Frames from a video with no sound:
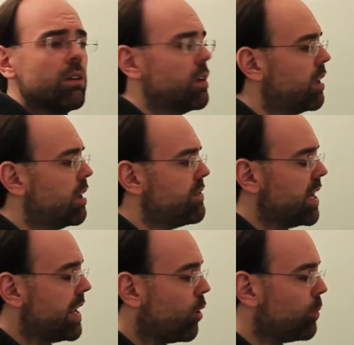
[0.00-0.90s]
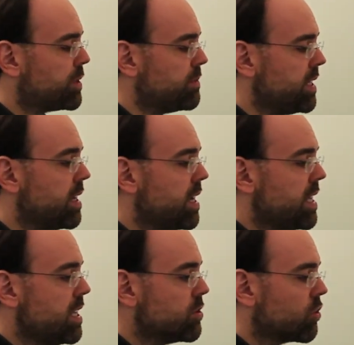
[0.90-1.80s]
that helps me
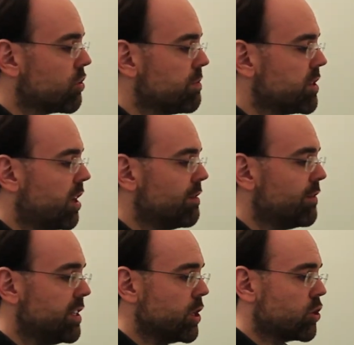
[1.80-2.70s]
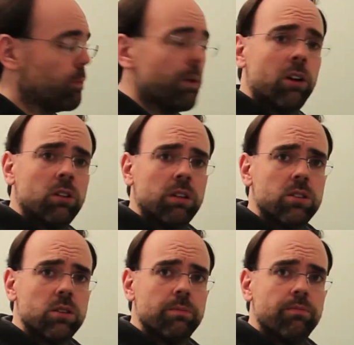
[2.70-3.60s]
in terms of additional
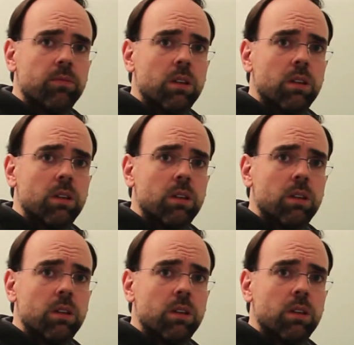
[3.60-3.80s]
parallelism,